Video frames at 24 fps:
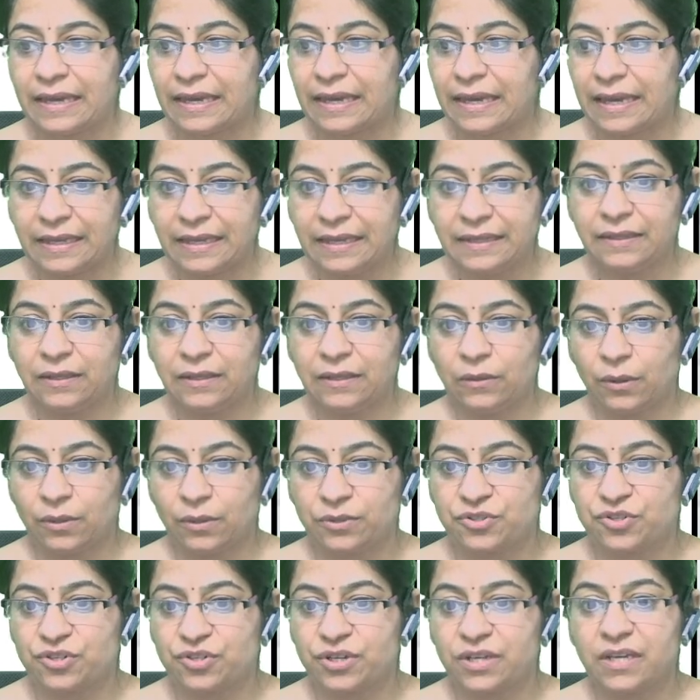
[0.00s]
in the
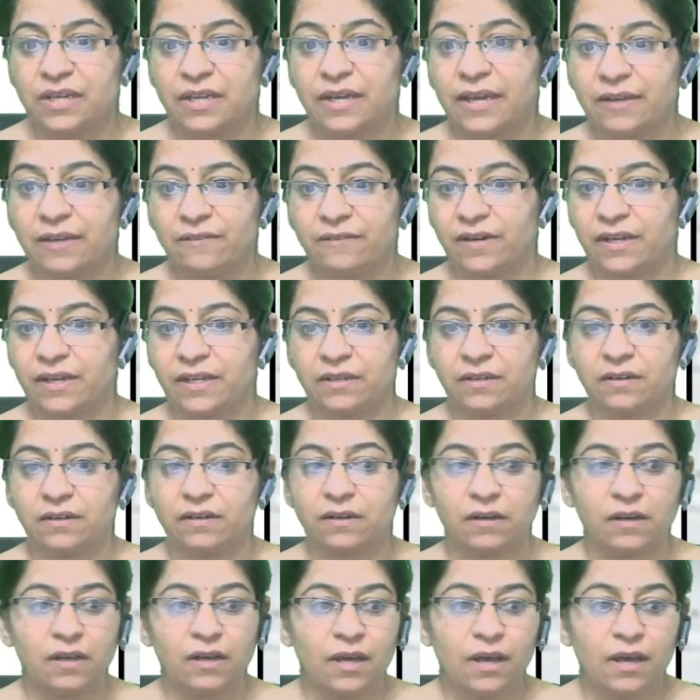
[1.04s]
lottery in 1 year.